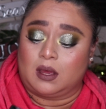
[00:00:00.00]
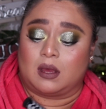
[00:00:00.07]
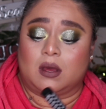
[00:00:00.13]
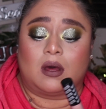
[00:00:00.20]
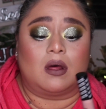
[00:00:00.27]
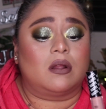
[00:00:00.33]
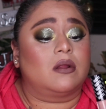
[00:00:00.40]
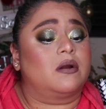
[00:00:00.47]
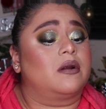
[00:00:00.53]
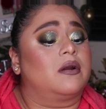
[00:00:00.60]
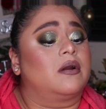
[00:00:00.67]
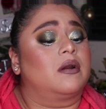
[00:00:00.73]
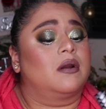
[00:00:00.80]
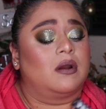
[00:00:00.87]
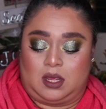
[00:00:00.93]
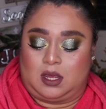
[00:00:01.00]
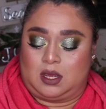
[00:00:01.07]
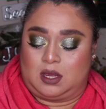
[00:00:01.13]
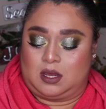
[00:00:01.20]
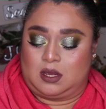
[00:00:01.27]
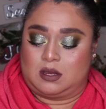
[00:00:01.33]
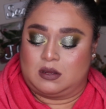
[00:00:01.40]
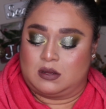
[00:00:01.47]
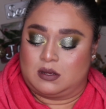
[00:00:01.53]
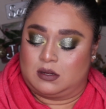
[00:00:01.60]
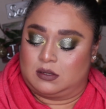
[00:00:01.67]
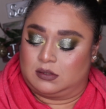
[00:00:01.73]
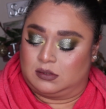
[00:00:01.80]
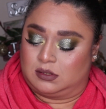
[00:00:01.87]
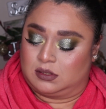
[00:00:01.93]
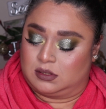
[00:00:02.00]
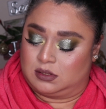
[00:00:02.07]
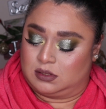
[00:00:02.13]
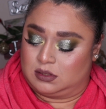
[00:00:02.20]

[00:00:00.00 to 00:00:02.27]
Color. And